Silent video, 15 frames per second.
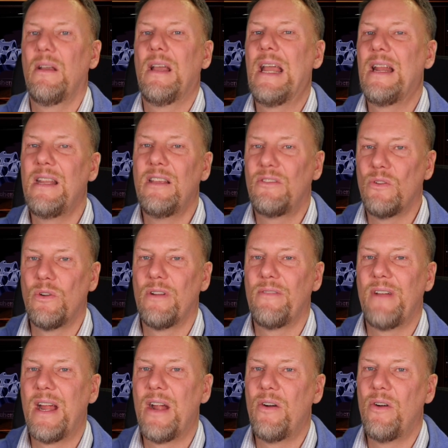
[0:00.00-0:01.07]
any sort
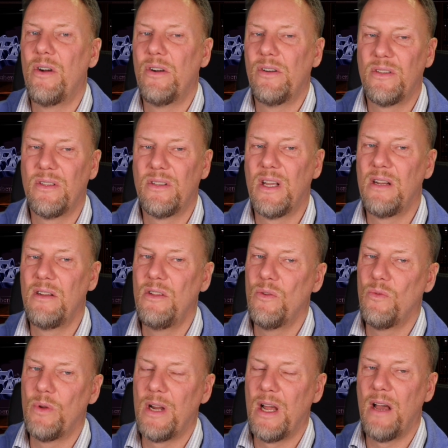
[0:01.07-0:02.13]
of errors, then
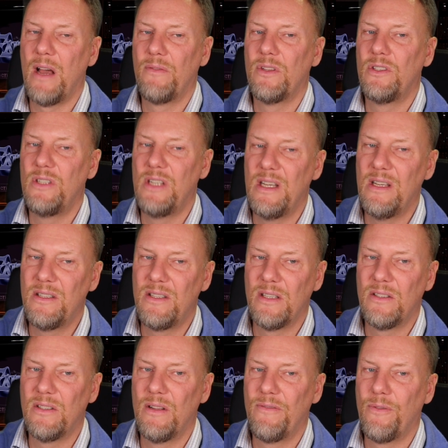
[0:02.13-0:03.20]
you would have the
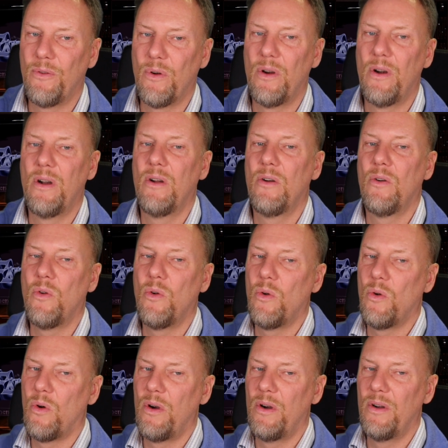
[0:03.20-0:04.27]
G64
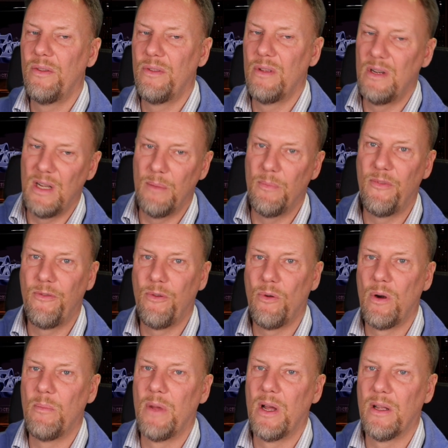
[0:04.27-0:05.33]
or the nib
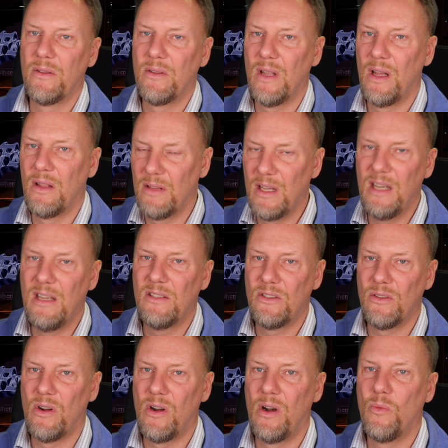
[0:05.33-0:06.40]
format, and
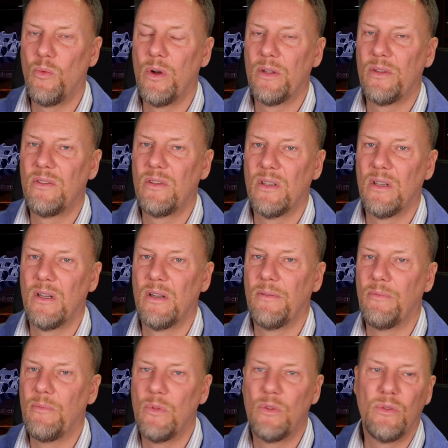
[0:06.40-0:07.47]
these are what
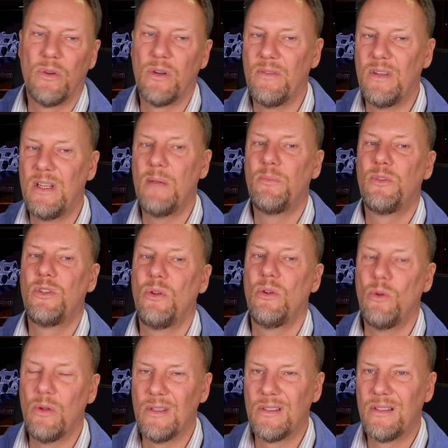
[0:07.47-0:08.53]
sort of nib
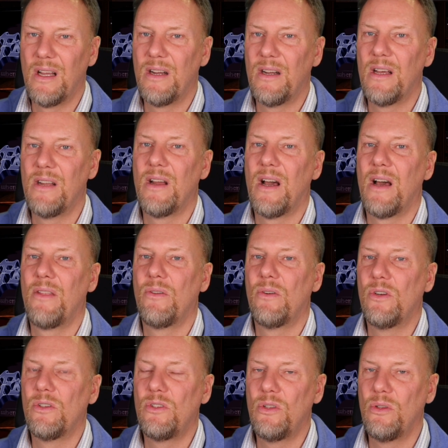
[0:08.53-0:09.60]
tools and
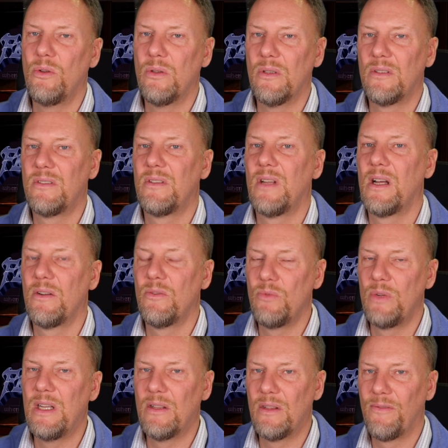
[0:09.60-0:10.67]
other tools that
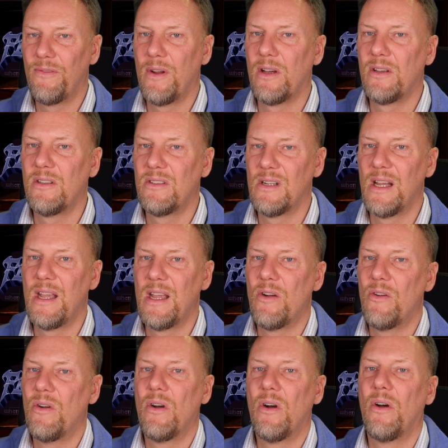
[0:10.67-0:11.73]
read the flux
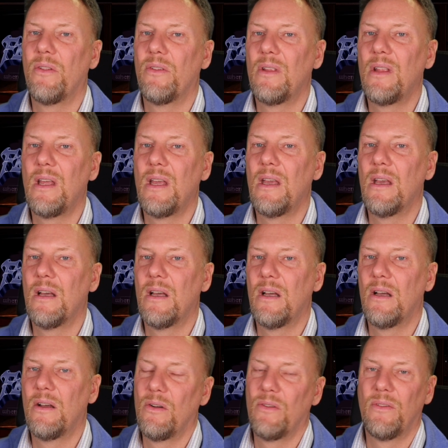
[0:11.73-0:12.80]
layer on the
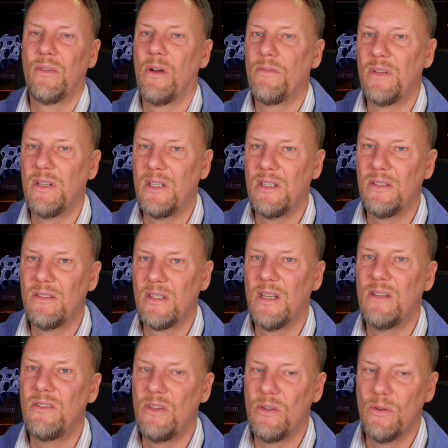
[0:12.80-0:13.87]
of the disk
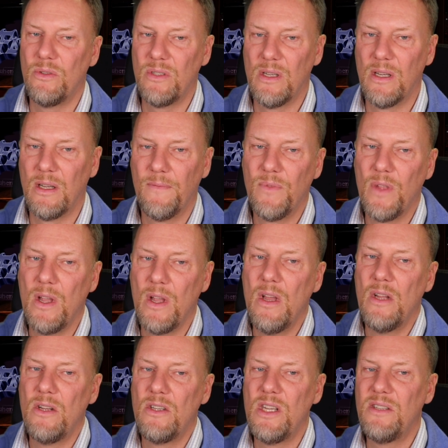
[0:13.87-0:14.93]
is using.
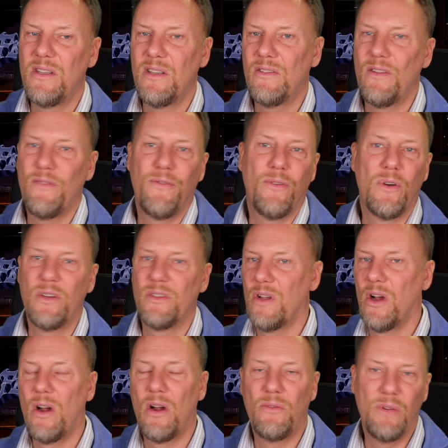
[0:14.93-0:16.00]
G64s
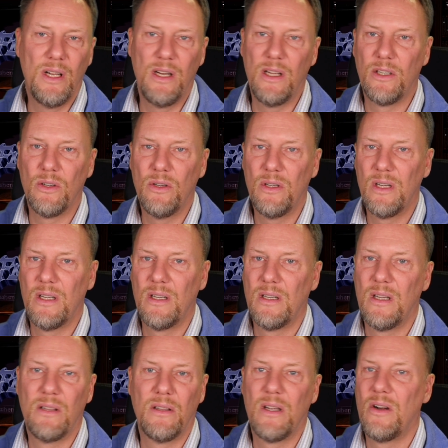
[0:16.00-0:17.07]
are really good,
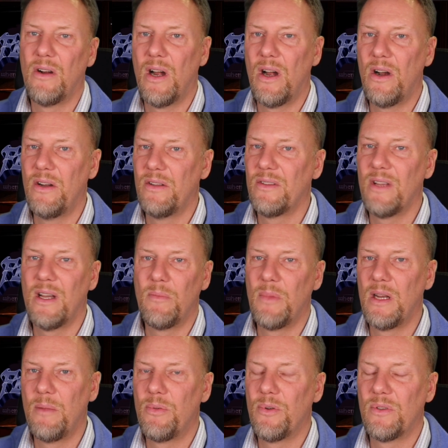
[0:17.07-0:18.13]
and there aren't that
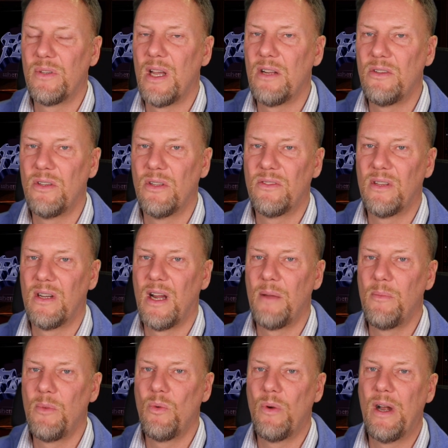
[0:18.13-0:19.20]
many protections that
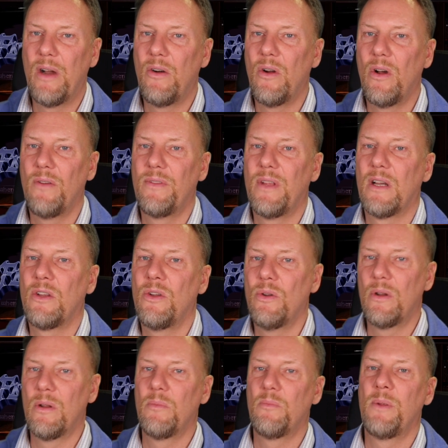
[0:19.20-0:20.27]
I'm aware of that
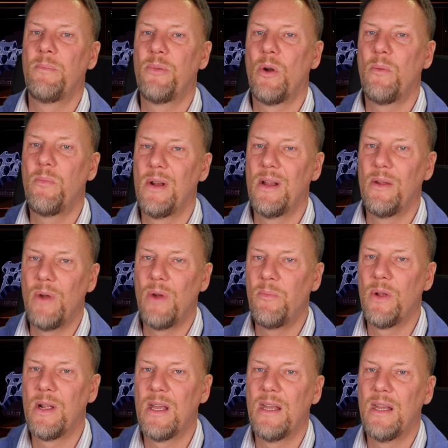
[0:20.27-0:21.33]
couldn't be properly
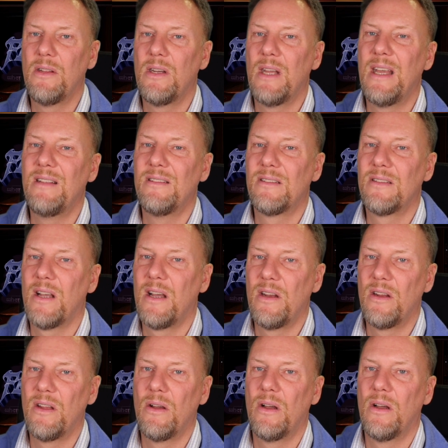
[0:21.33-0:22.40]
replicated
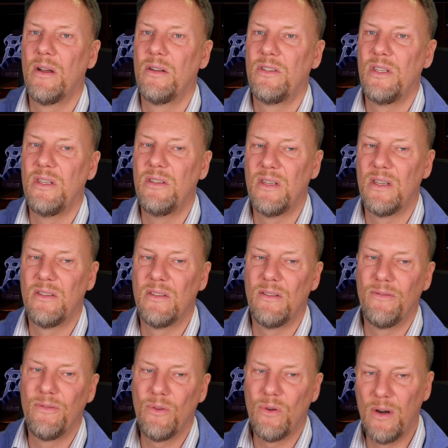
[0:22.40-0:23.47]
inside a
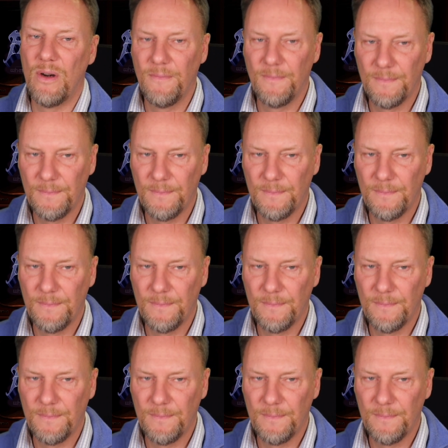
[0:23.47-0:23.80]
G64.